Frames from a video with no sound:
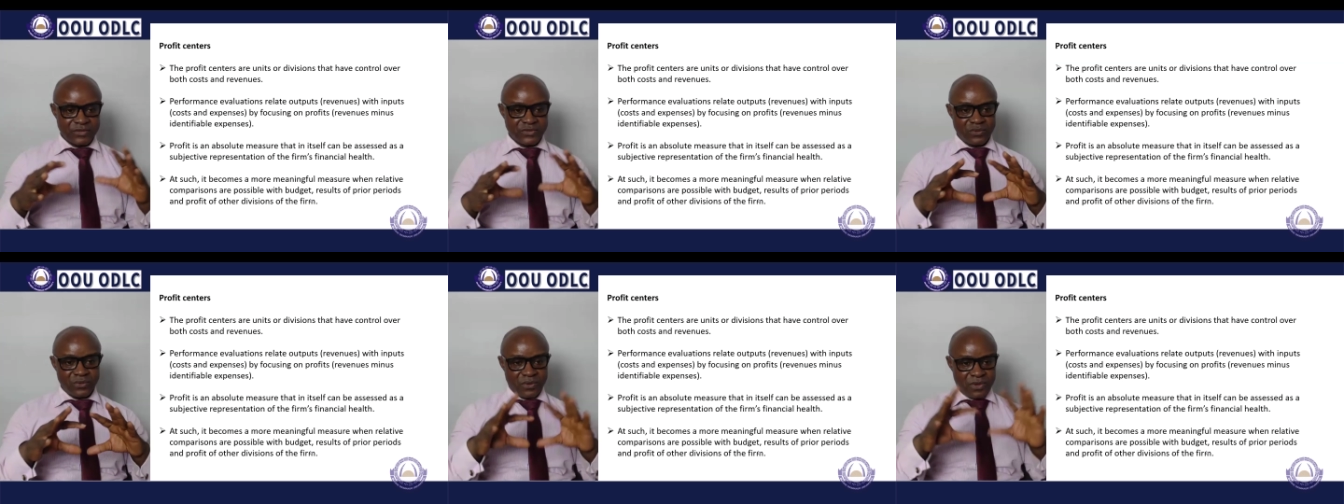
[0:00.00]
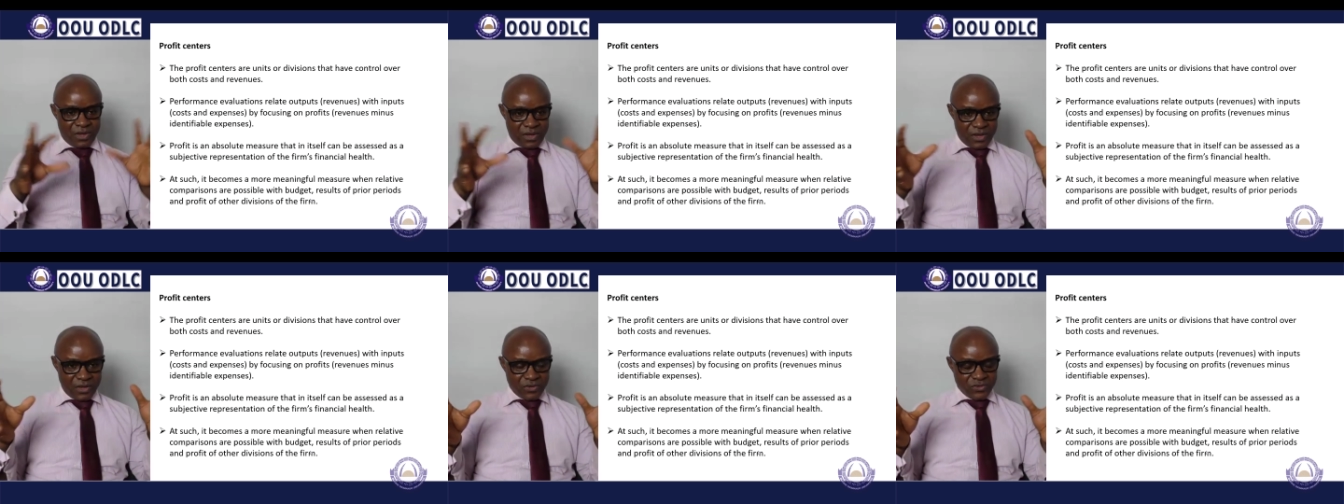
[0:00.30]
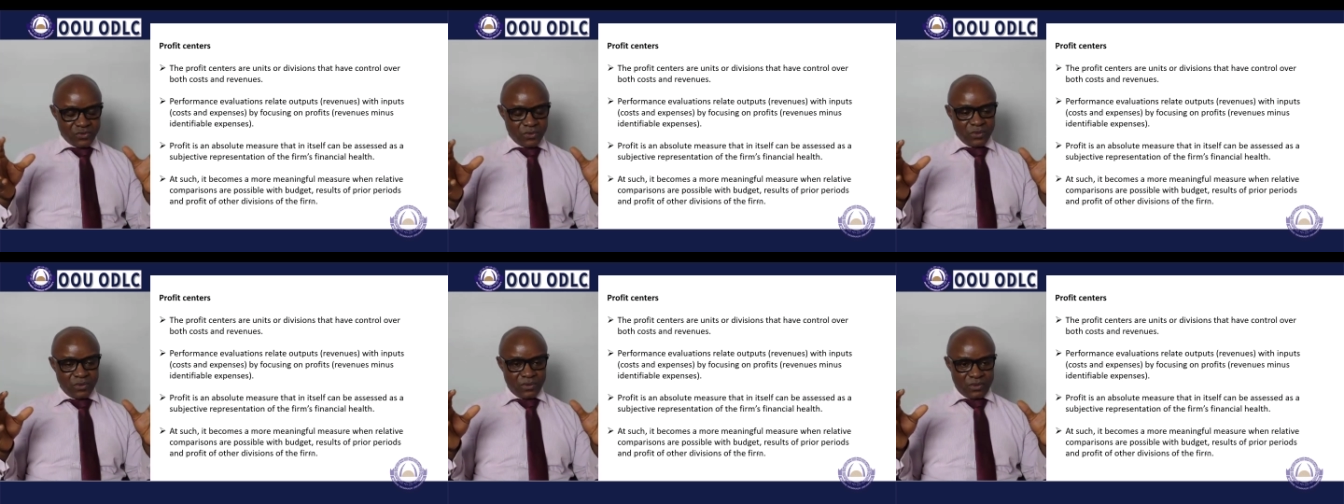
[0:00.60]
So
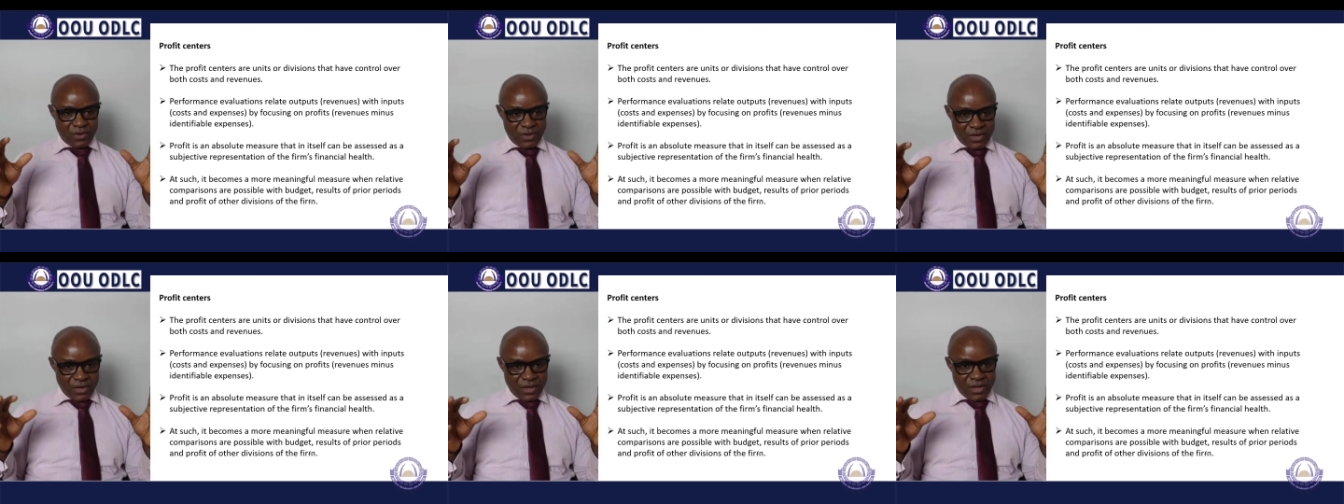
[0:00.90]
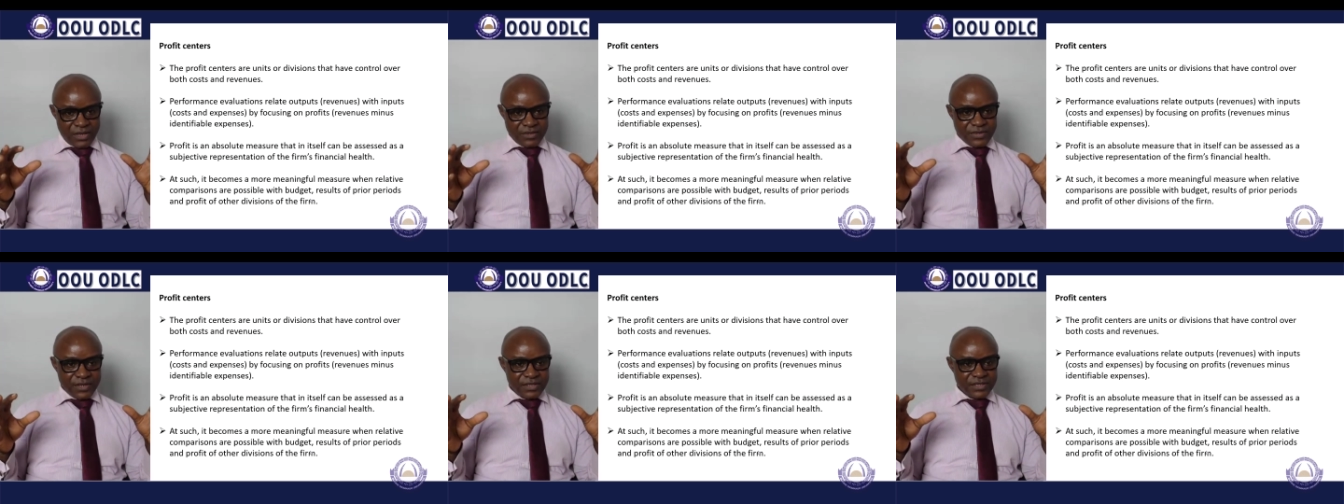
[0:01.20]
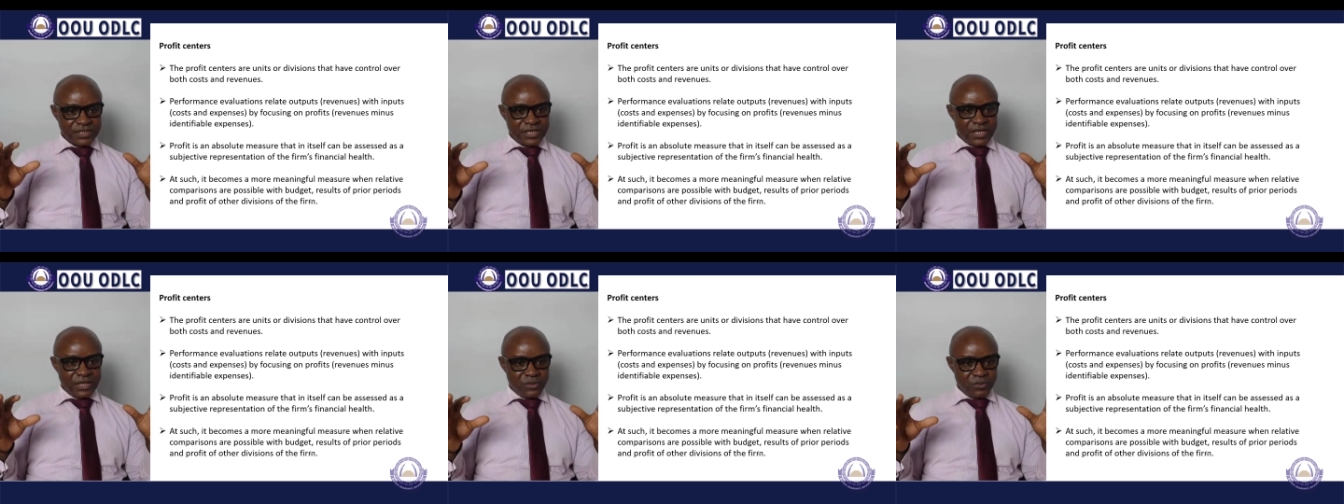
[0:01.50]

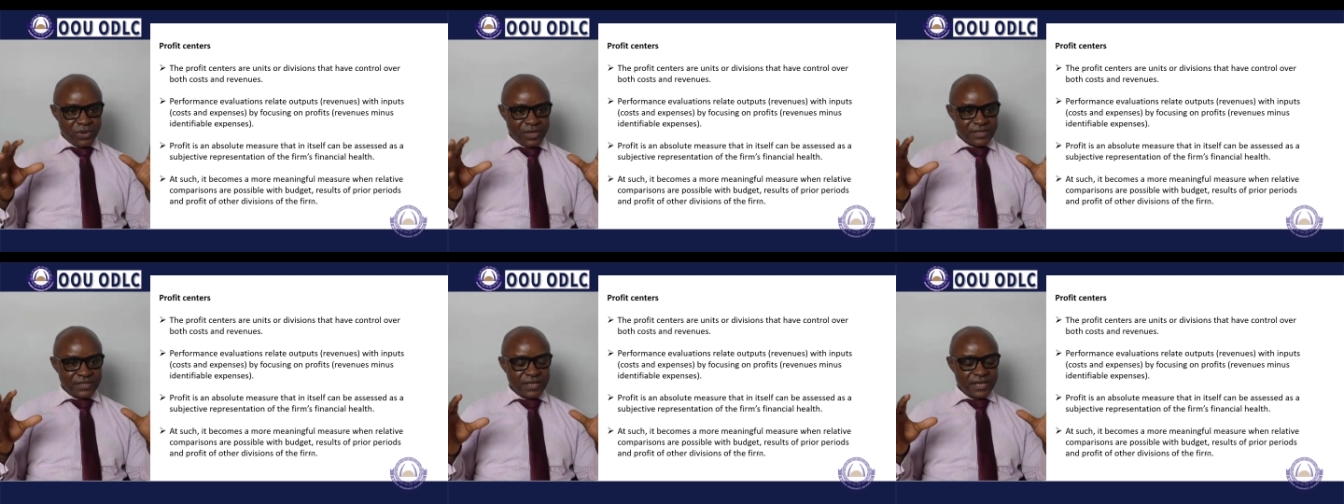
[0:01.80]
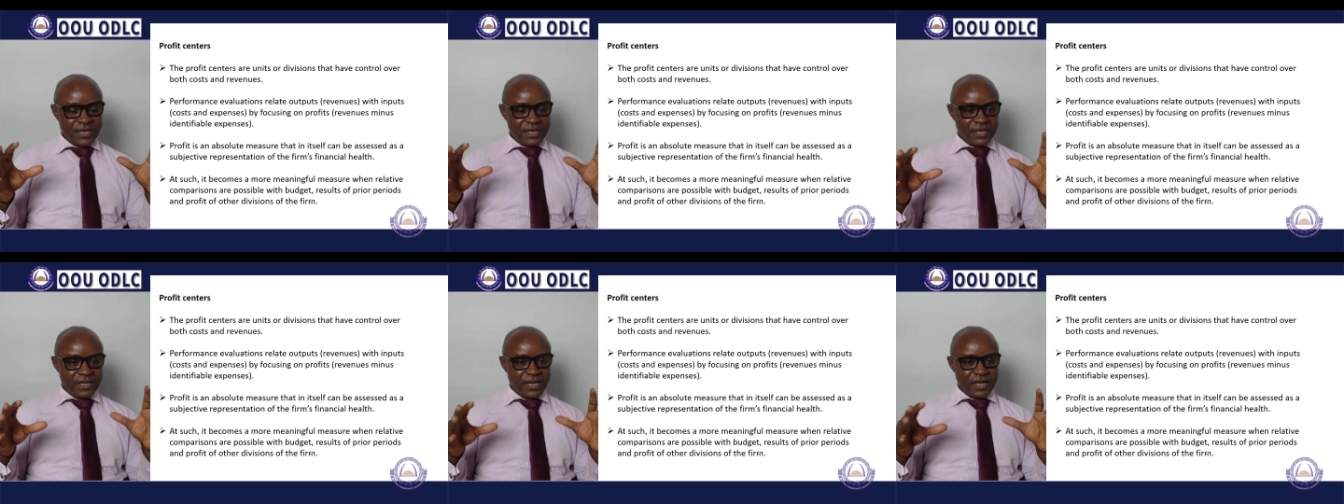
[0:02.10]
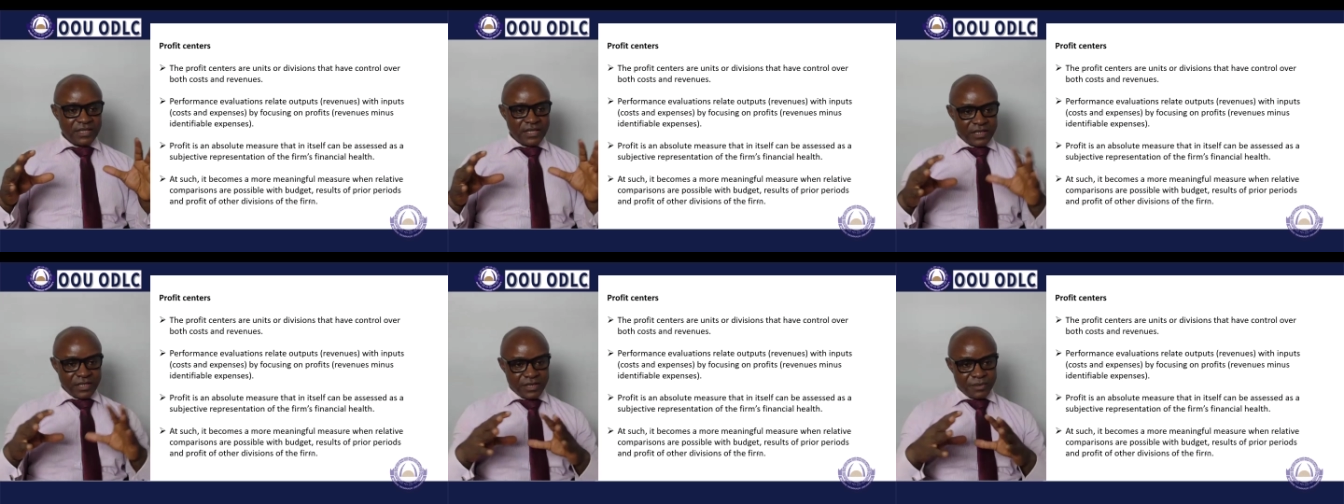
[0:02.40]
essentially, we are saying
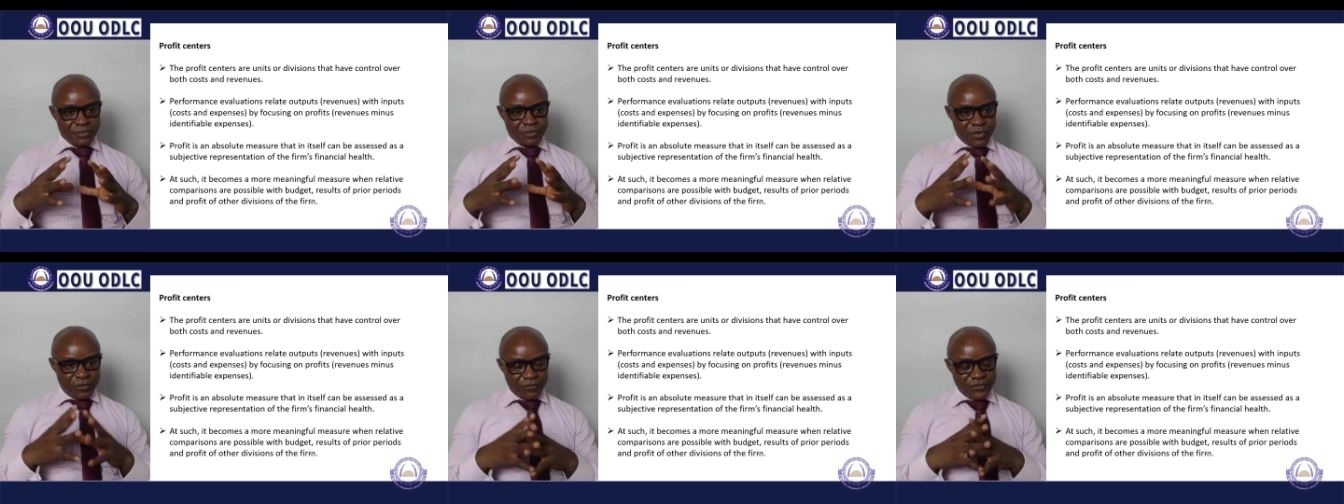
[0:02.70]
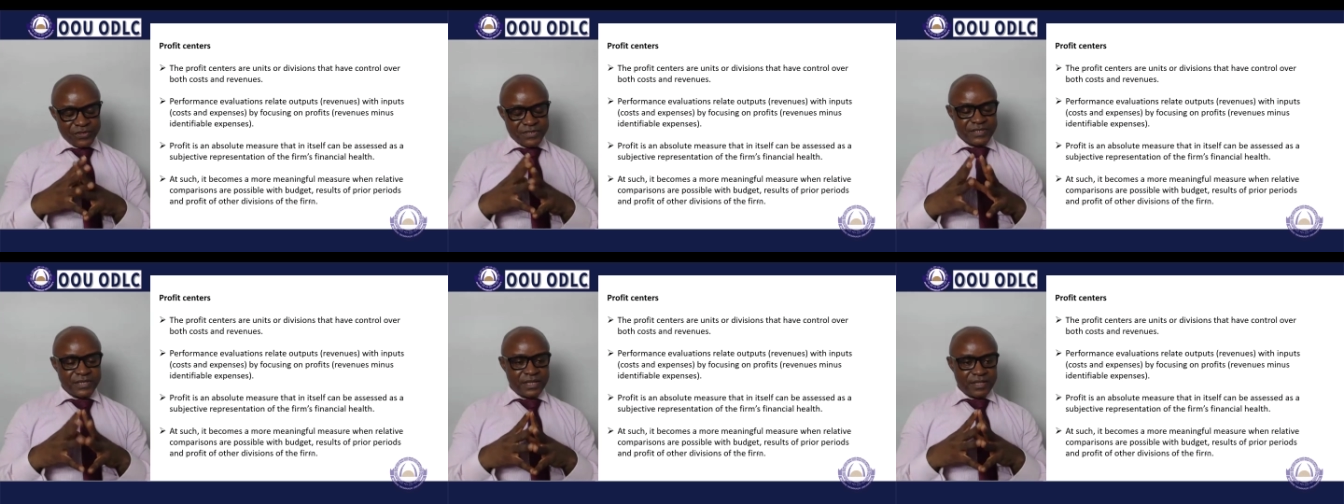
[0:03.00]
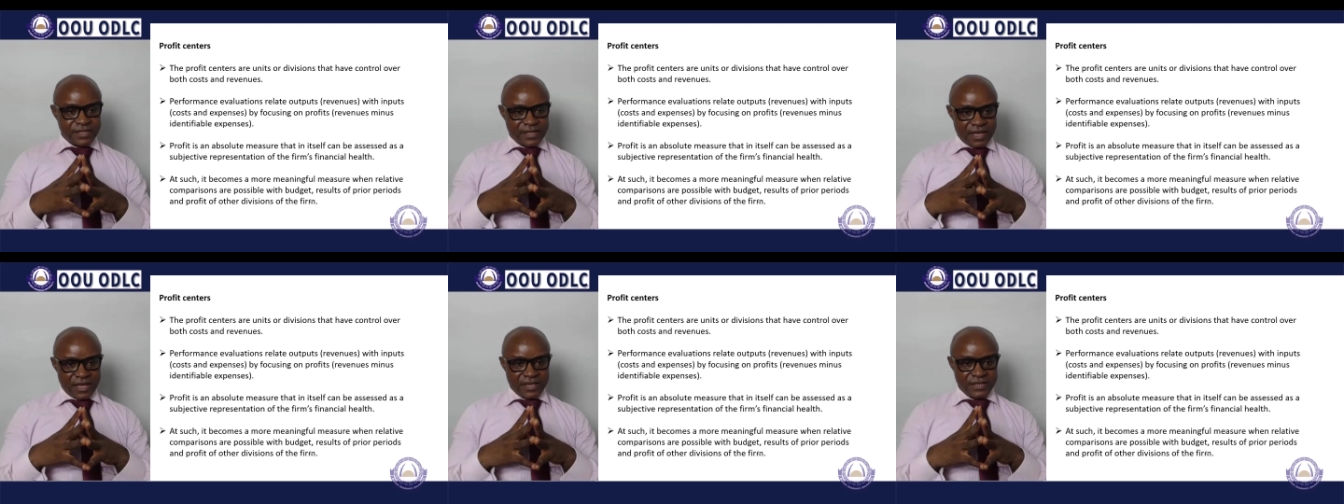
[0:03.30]
here that the profit
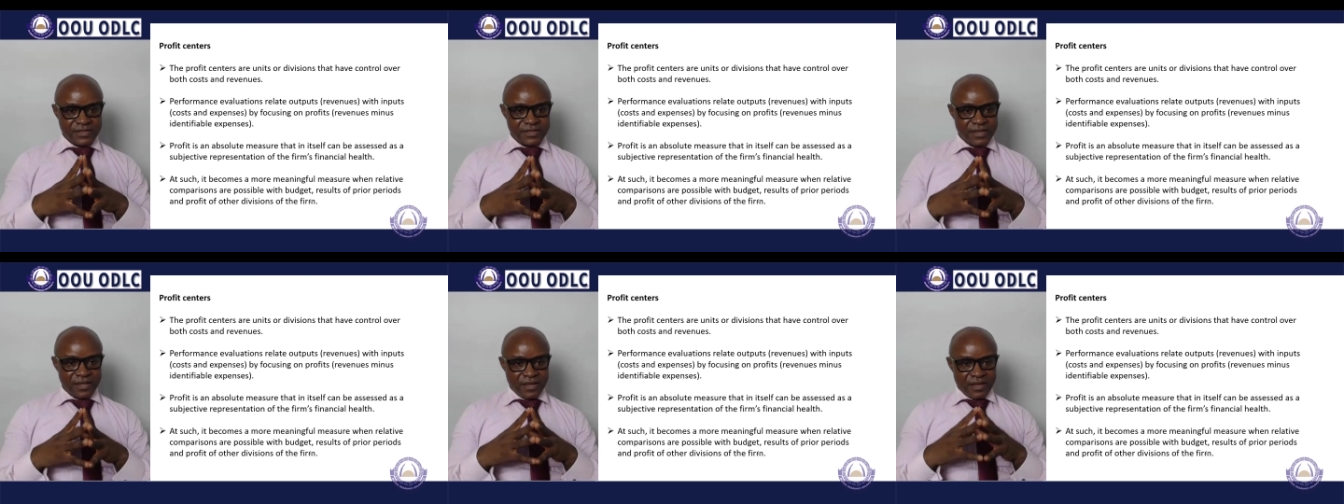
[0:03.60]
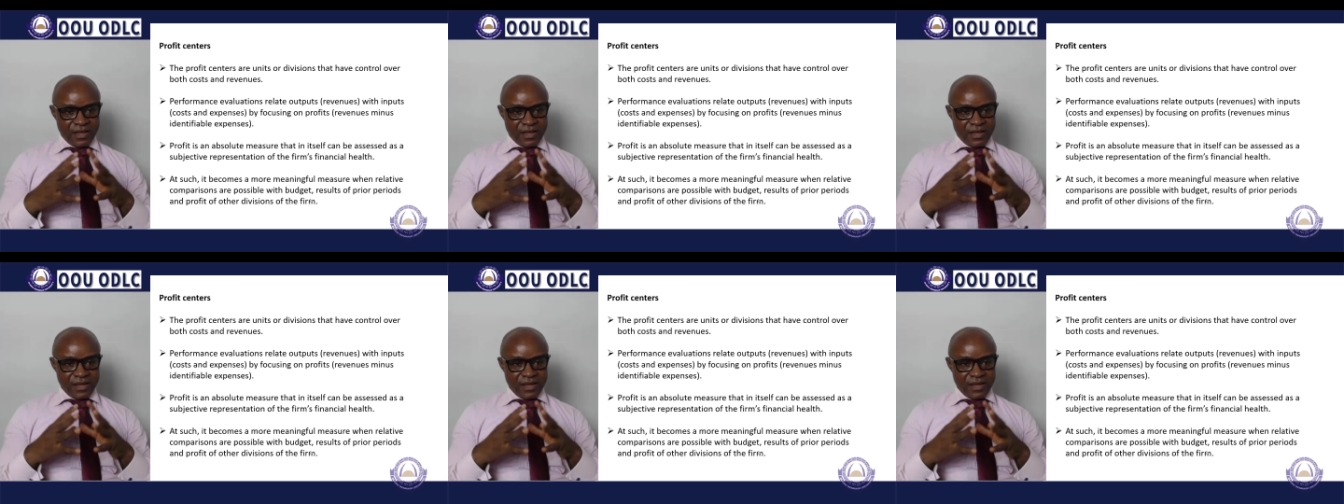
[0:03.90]
centers